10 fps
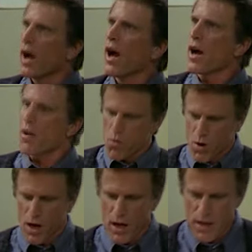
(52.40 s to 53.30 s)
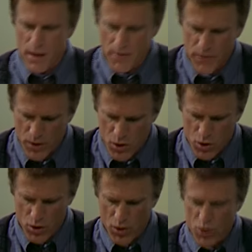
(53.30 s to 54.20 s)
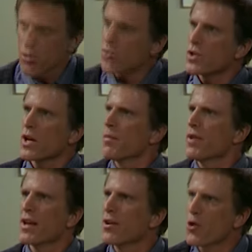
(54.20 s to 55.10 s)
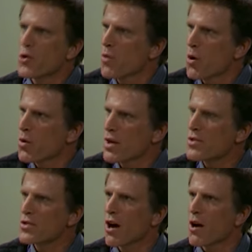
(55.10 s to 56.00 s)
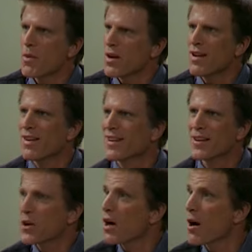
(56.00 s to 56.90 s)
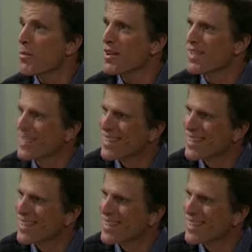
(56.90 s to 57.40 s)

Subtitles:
Ah, well, does your insurance company know you only as Carmen? Carmen?